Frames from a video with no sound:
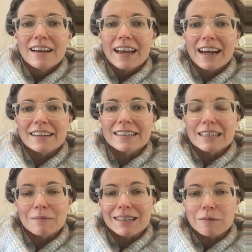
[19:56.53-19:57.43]
and
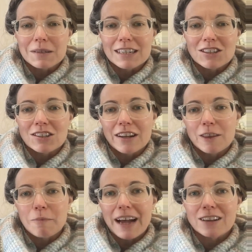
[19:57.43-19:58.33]
some slip stitches on the
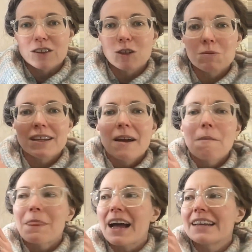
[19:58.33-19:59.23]
back loops.
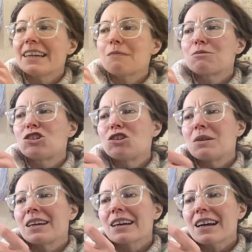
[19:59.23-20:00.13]
I ended up
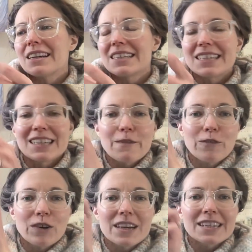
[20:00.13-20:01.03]
doing kind of
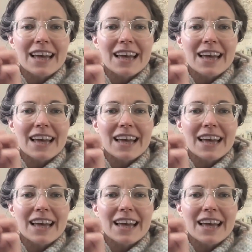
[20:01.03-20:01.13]
different